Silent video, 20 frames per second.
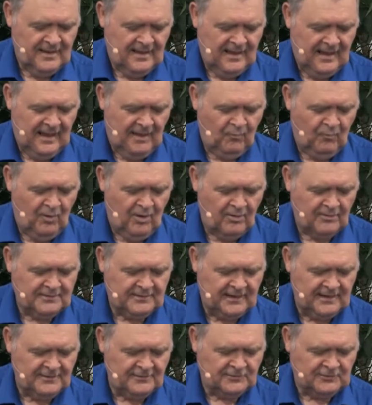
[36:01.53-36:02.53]
I walked
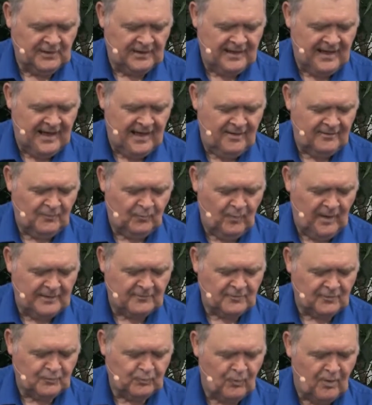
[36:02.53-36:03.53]
in, sat down, the
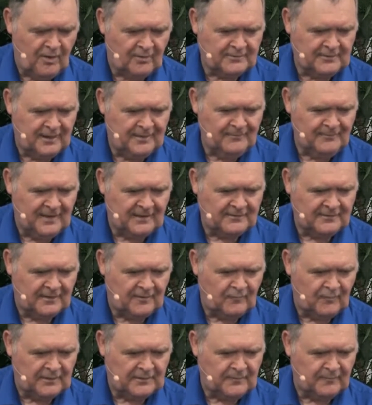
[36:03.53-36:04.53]
waitress walked up, and I said, I
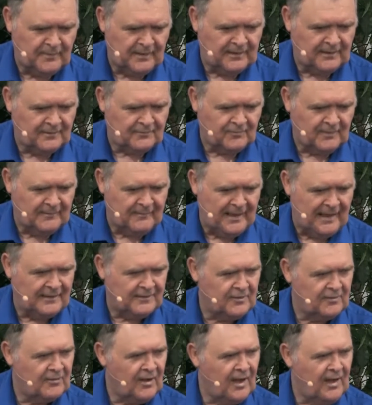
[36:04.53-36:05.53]
want the biggest ribeye
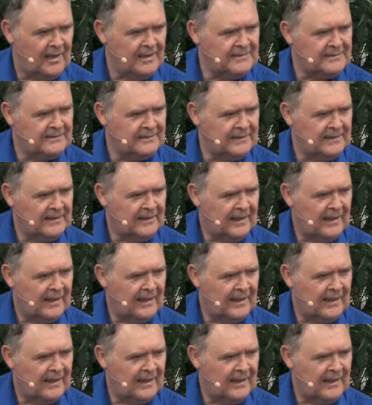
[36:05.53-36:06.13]
you got.